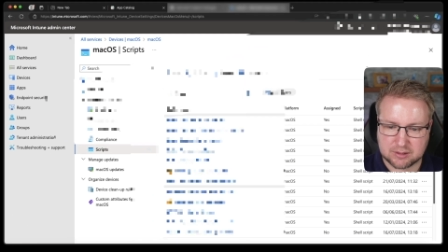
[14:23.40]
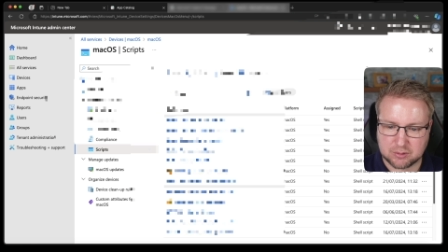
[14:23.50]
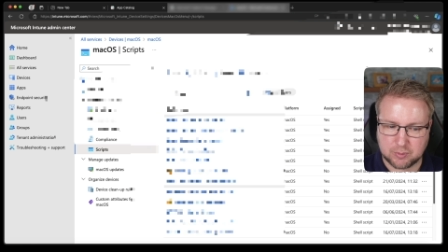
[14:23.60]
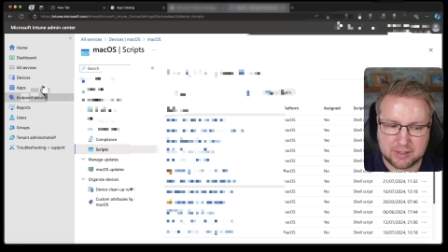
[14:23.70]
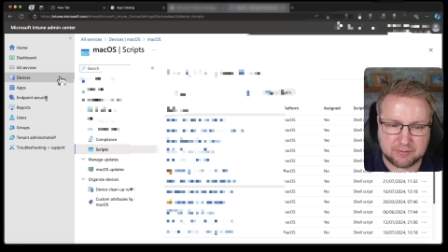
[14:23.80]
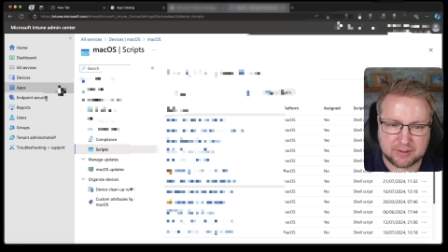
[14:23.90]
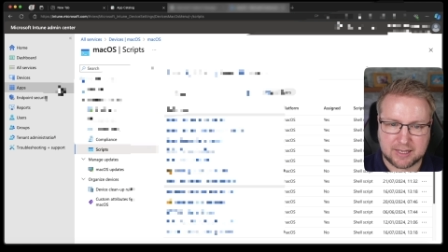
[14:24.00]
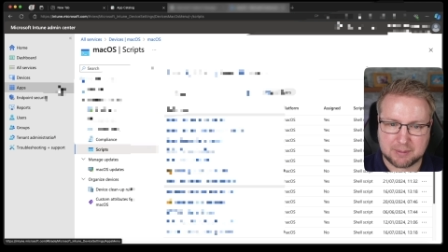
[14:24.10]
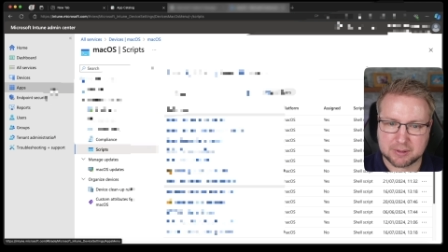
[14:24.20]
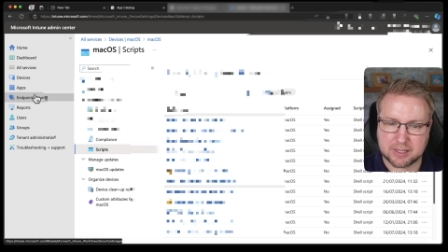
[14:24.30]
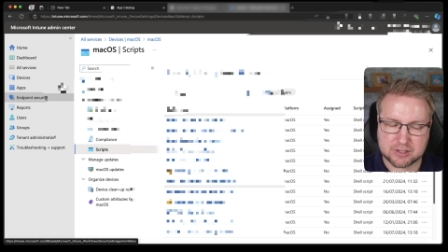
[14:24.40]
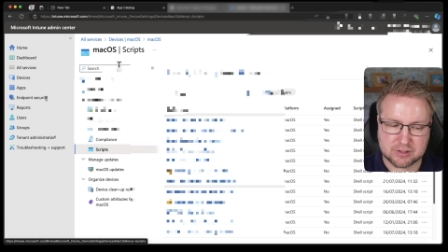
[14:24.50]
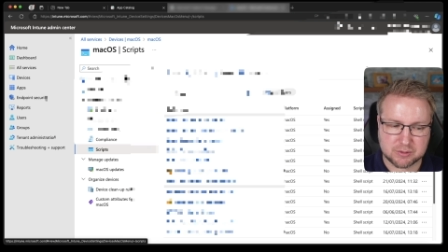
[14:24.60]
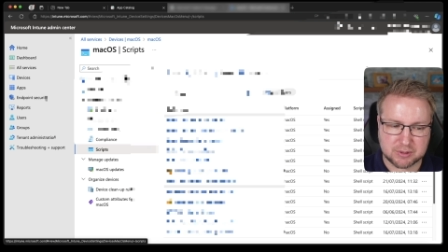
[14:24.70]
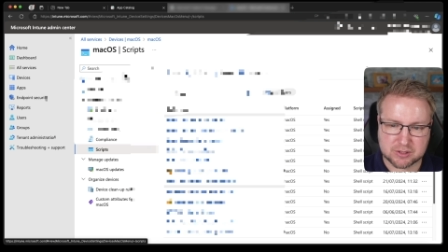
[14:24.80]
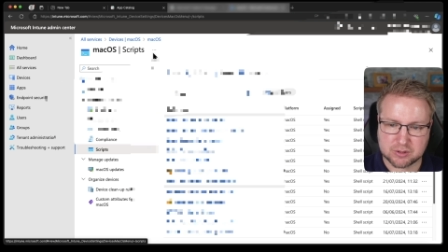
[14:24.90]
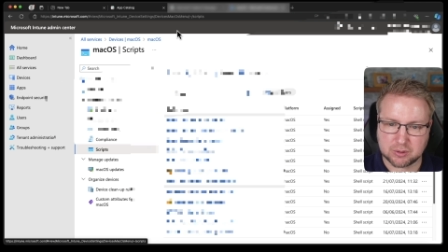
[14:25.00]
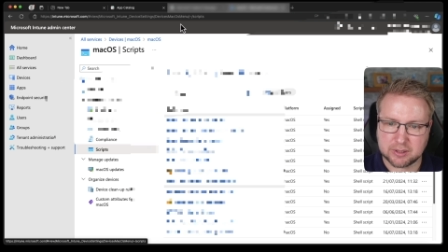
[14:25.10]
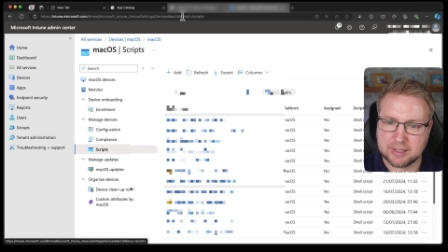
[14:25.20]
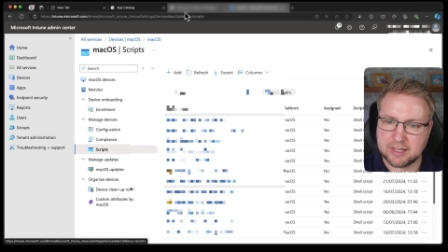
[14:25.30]
wait for that application to install.
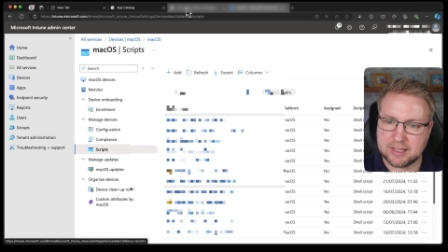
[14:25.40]
In the